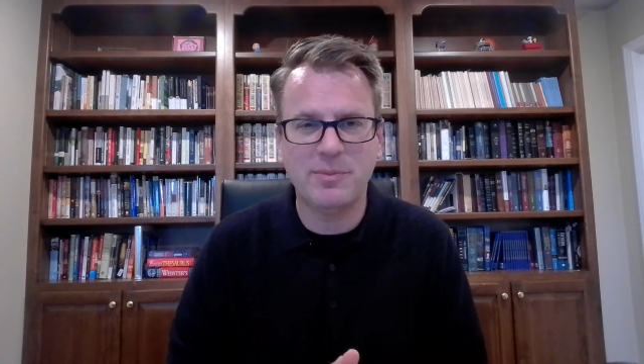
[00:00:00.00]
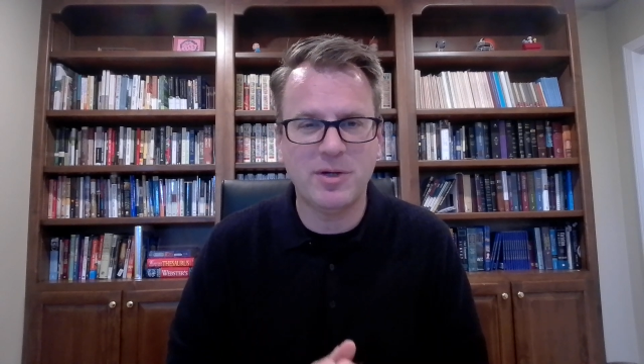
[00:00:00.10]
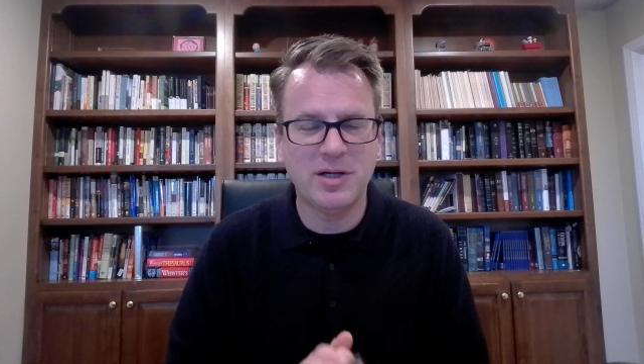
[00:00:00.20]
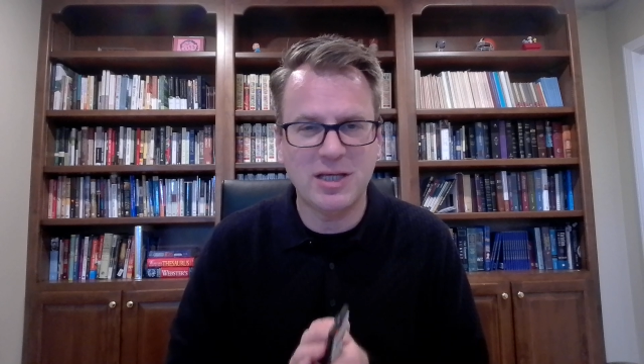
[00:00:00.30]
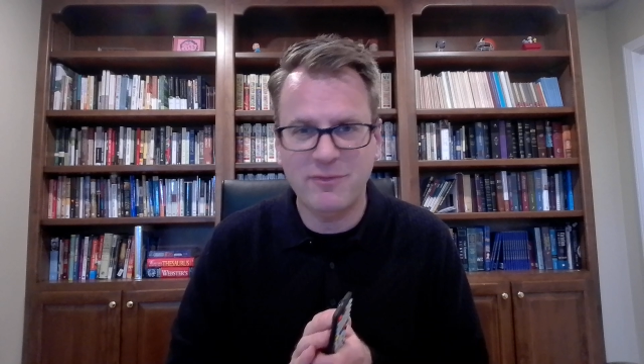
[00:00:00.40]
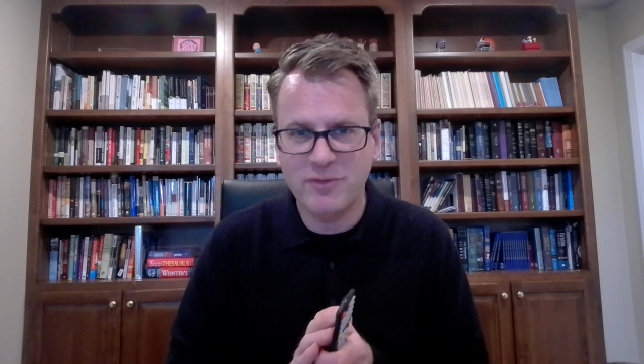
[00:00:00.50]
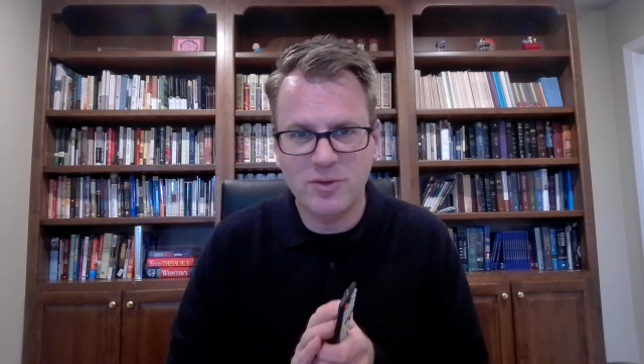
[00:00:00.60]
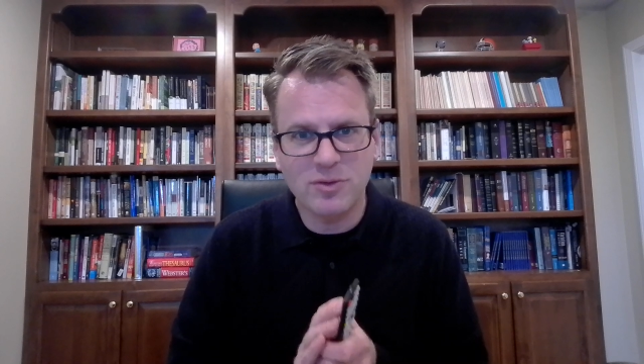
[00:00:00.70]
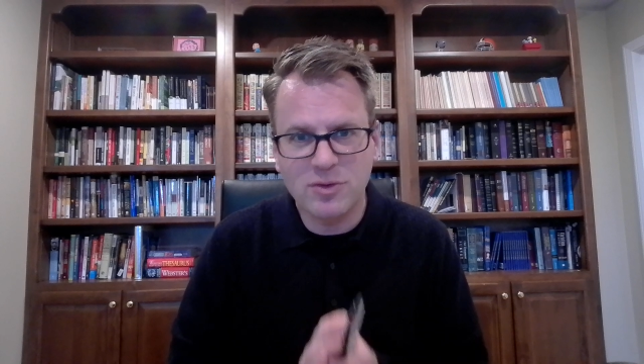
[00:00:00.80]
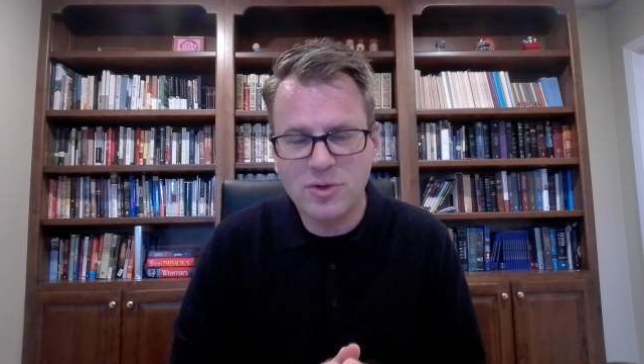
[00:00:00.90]
I'm going to give
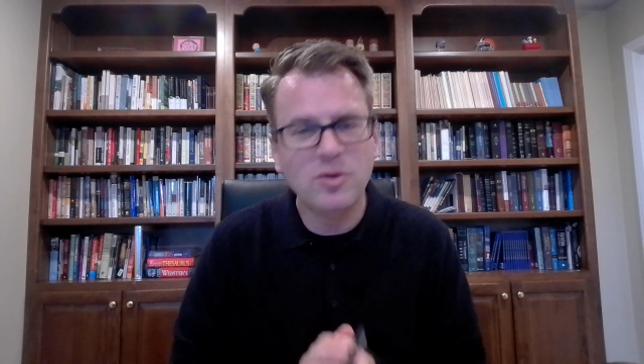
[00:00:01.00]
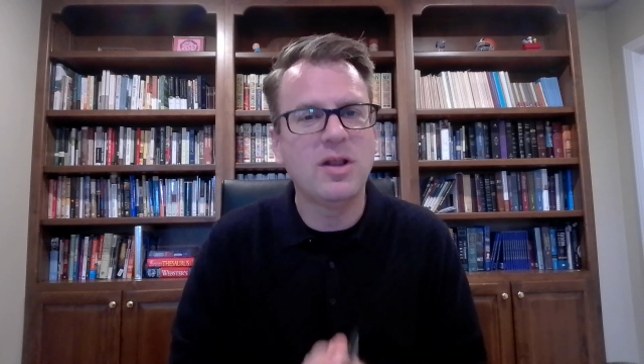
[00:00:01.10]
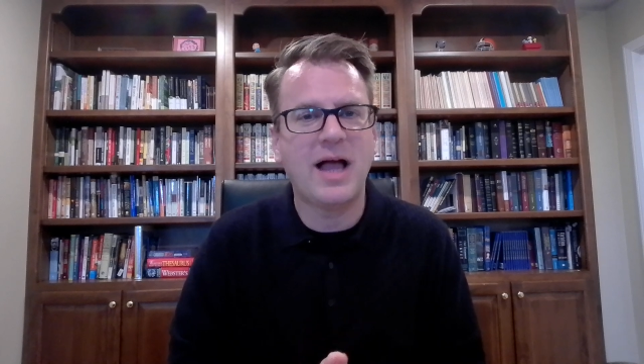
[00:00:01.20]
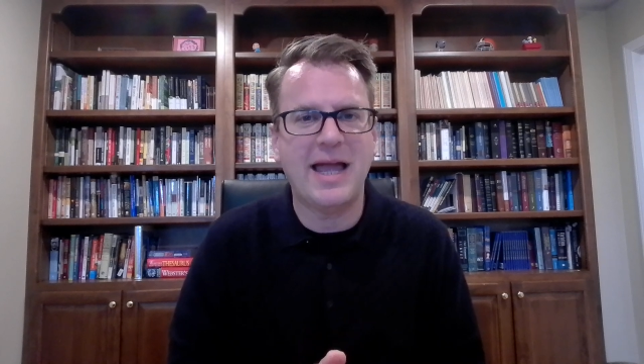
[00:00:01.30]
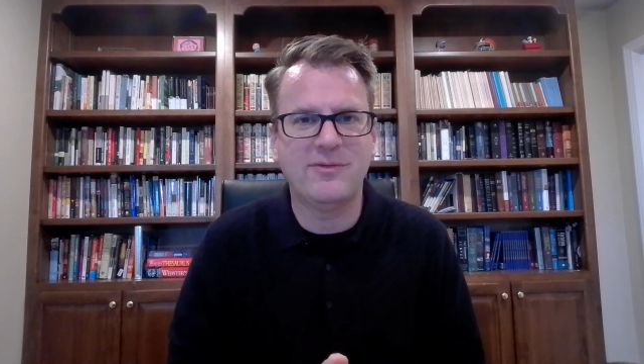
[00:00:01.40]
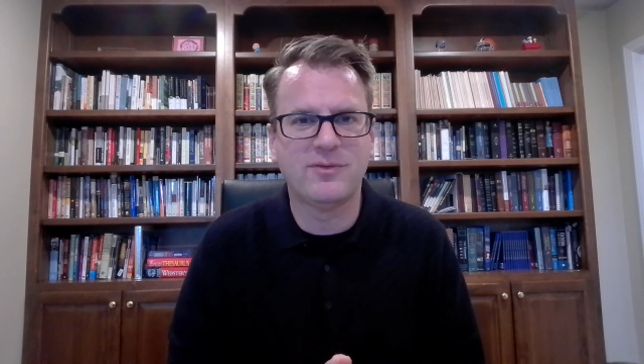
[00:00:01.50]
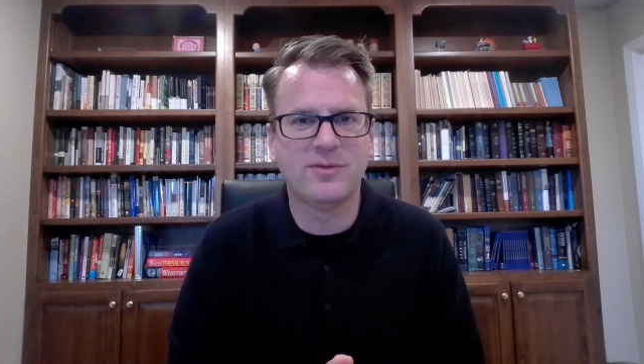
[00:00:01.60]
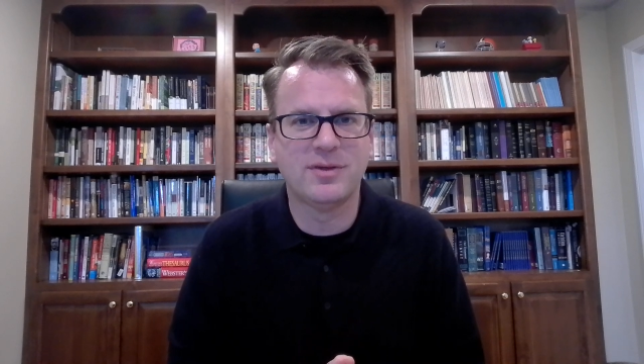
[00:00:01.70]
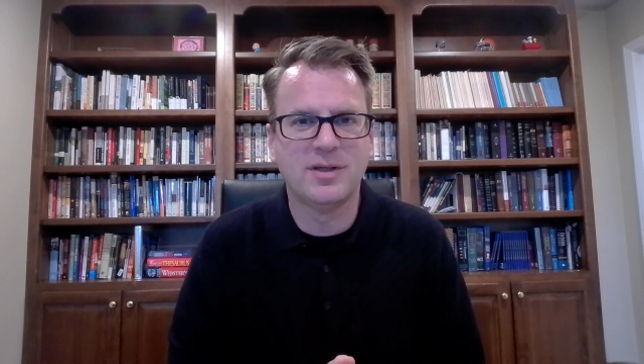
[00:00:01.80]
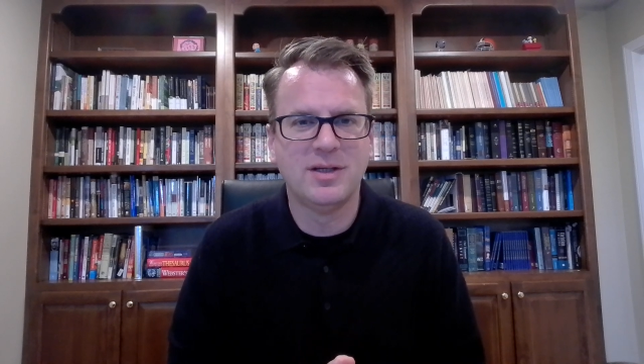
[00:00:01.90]
you new life.